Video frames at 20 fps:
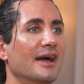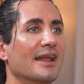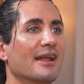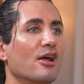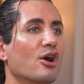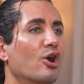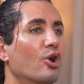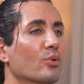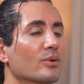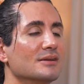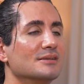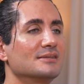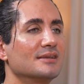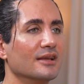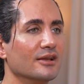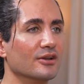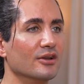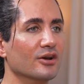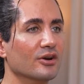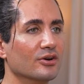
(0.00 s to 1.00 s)
And I always
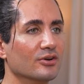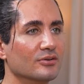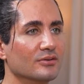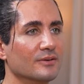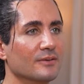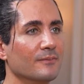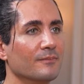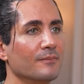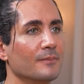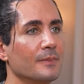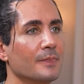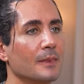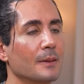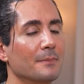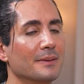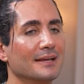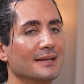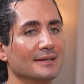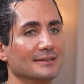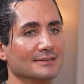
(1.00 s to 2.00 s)
say no,
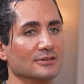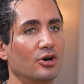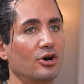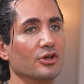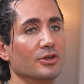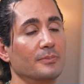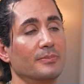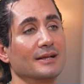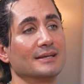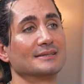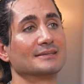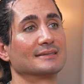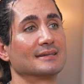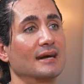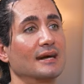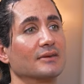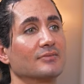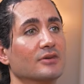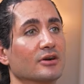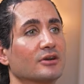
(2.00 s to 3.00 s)
because all the places
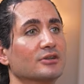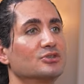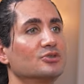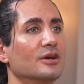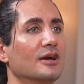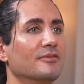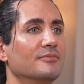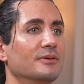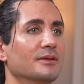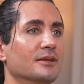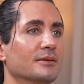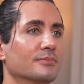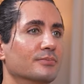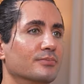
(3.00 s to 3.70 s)
I've gone to have been